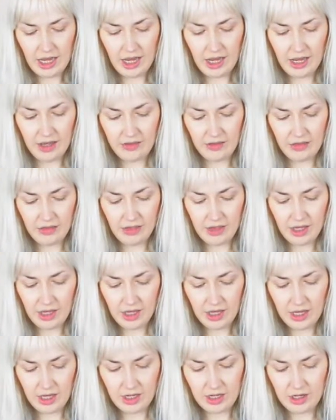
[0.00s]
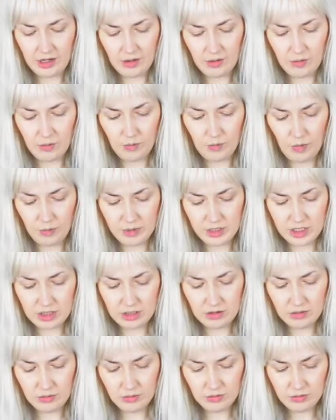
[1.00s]
And then what we
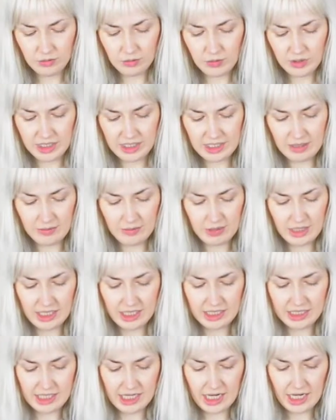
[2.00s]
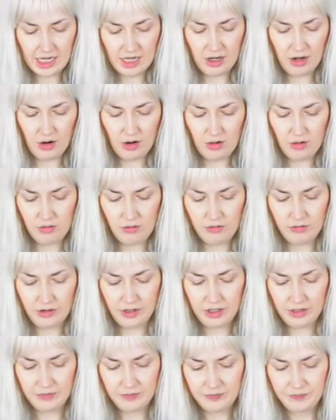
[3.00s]
do, we simply take it
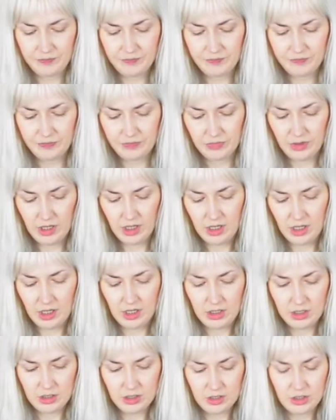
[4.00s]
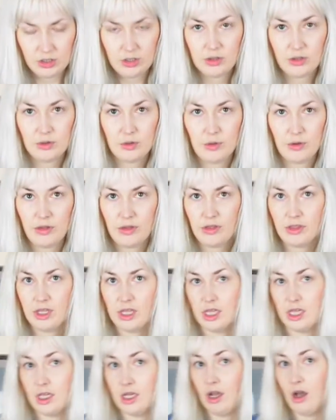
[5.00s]
over to
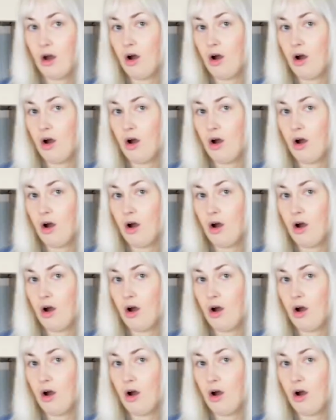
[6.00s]
the